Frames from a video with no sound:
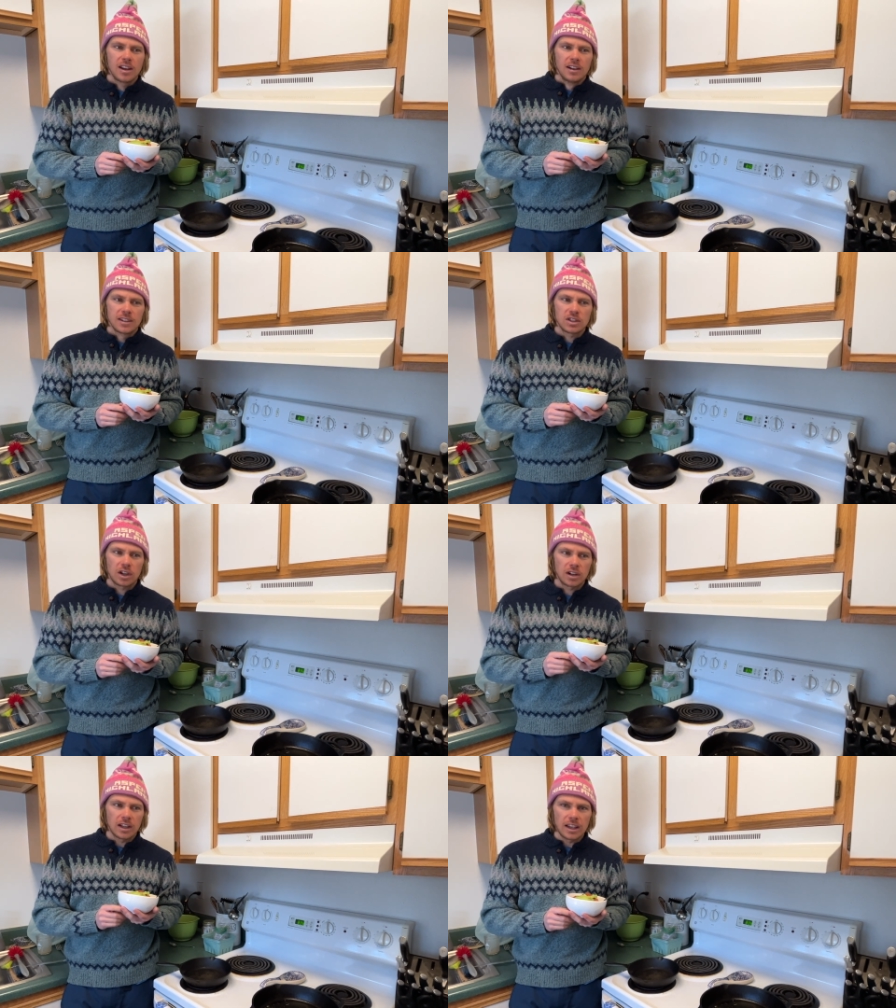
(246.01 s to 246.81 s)

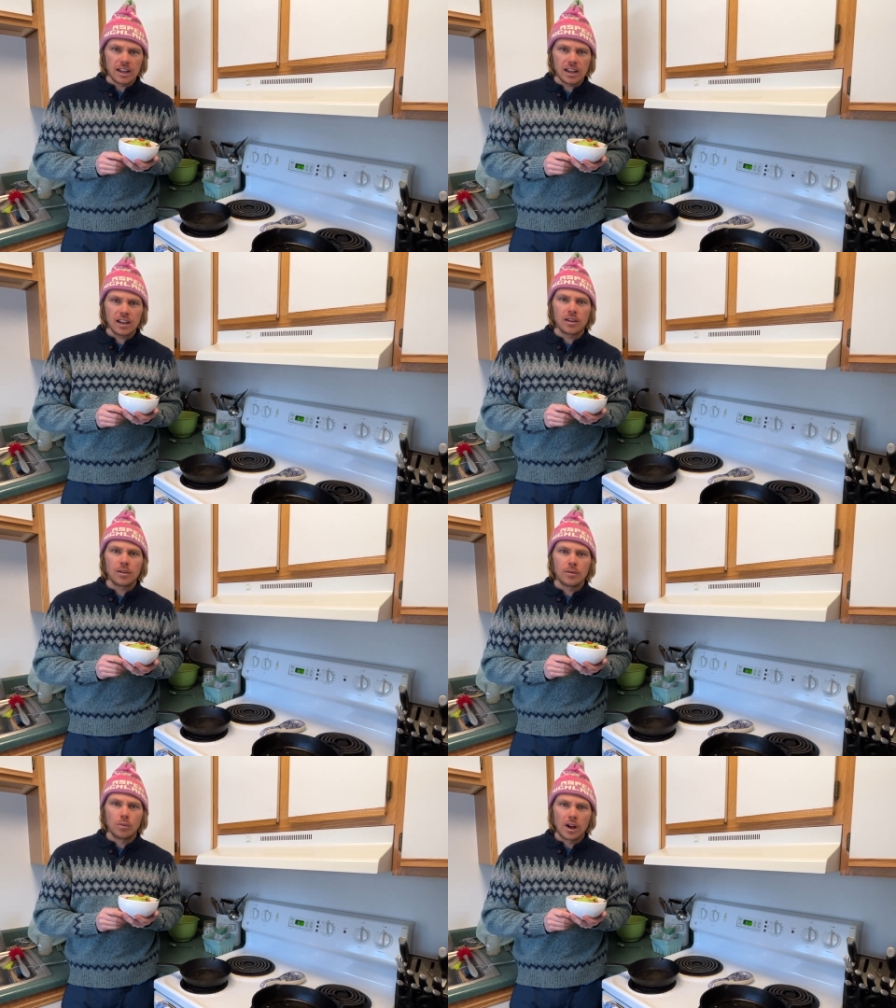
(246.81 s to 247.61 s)
Start eating
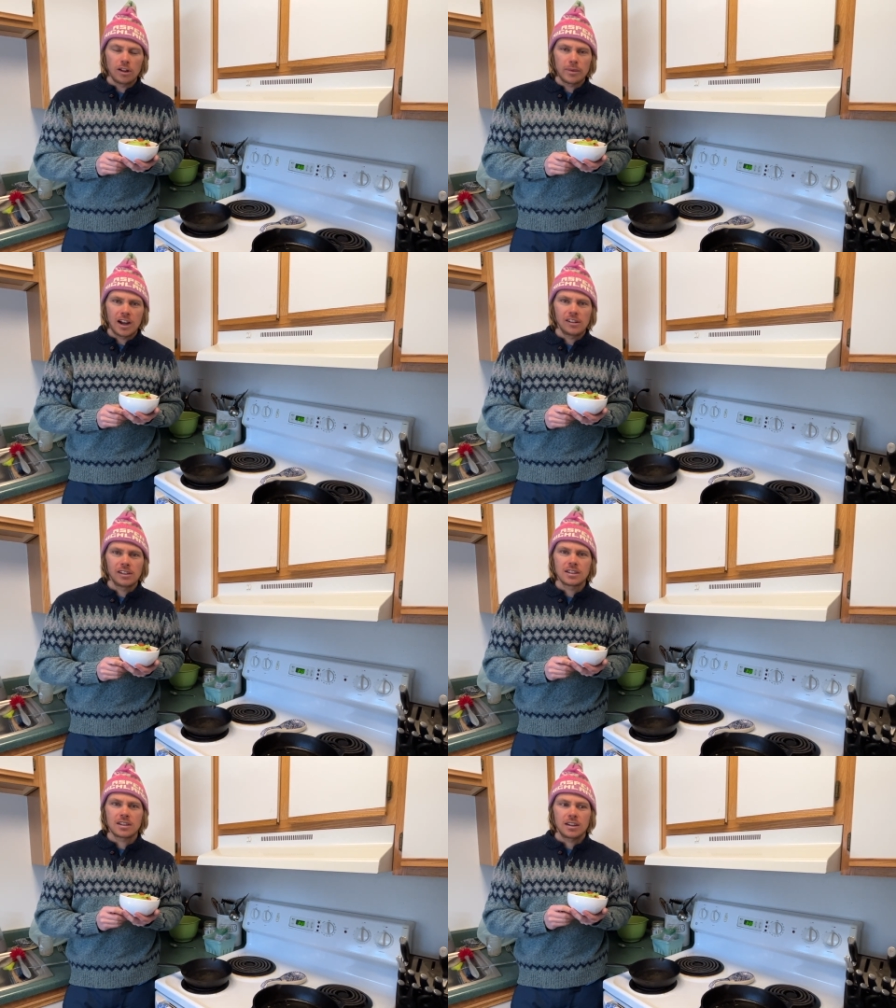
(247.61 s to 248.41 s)

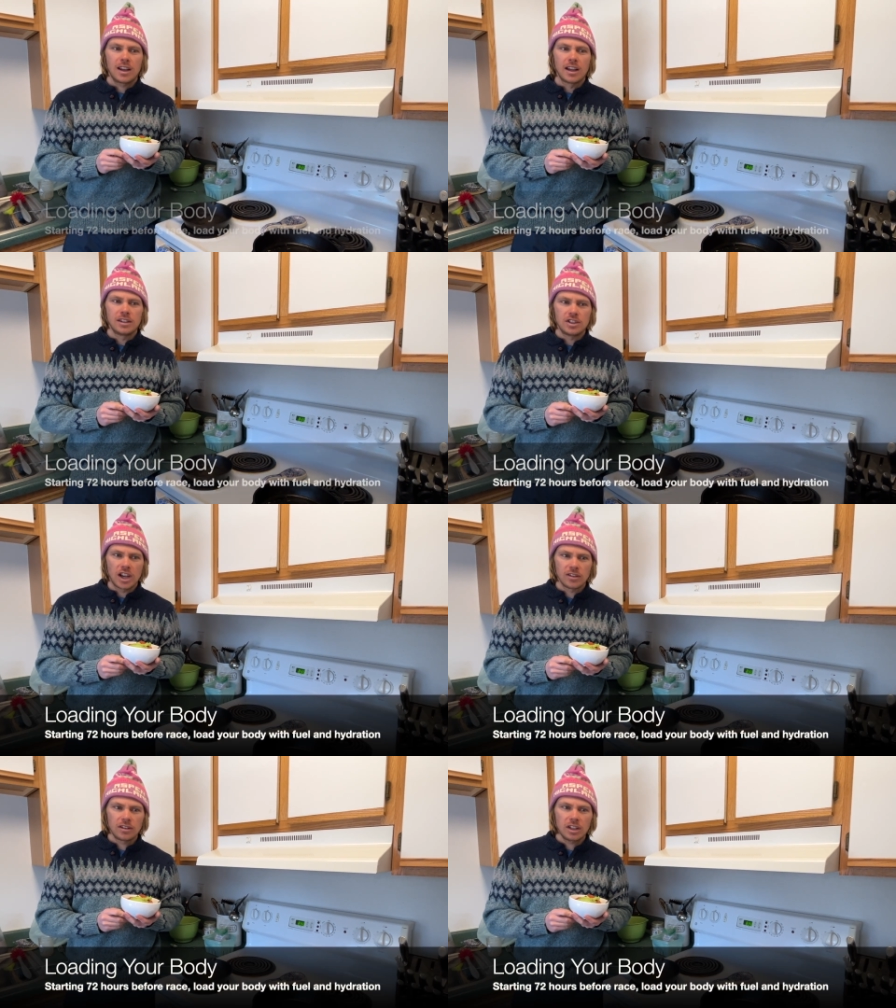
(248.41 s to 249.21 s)
well-balanced and
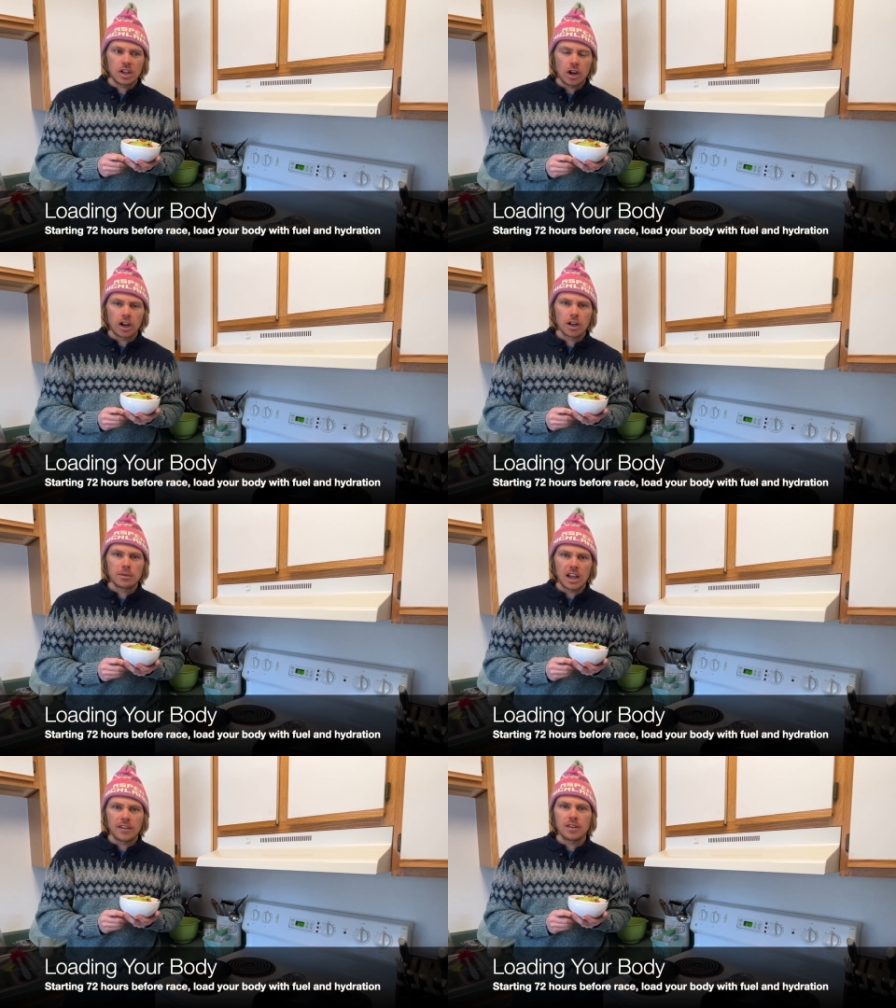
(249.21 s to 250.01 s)
generally
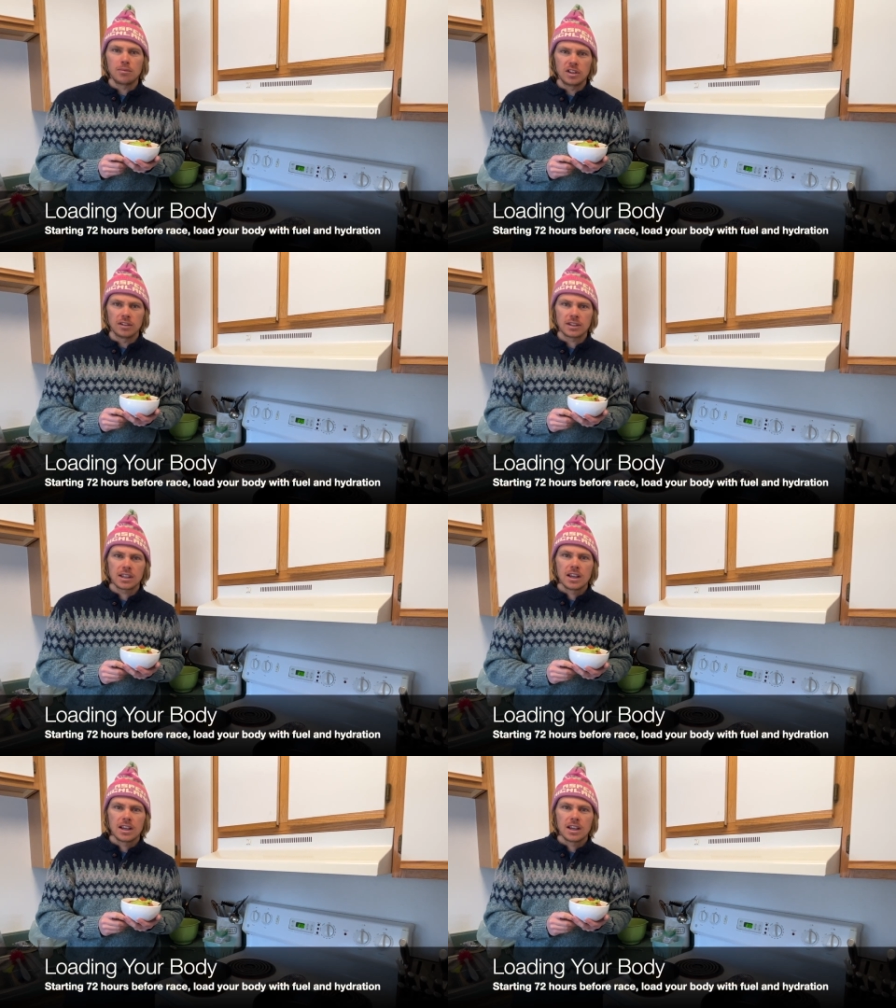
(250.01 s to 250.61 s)
carb-heavy meals.